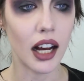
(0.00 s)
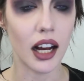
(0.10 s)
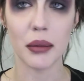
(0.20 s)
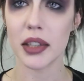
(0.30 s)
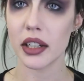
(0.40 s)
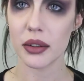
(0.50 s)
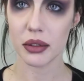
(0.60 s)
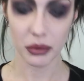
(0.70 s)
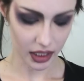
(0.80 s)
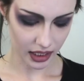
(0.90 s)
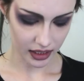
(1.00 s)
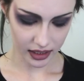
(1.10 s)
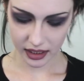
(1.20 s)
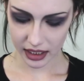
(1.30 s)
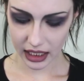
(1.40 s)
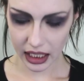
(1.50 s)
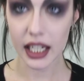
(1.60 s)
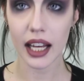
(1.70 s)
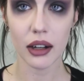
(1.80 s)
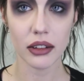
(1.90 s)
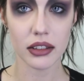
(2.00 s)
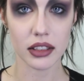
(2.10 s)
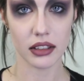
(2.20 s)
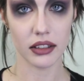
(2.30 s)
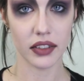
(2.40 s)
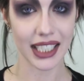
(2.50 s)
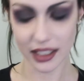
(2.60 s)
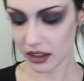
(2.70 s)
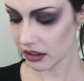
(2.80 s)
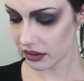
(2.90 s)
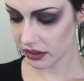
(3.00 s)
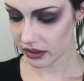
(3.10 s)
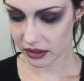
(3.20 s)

I'm going to go through with a concealer now, just to finish it off.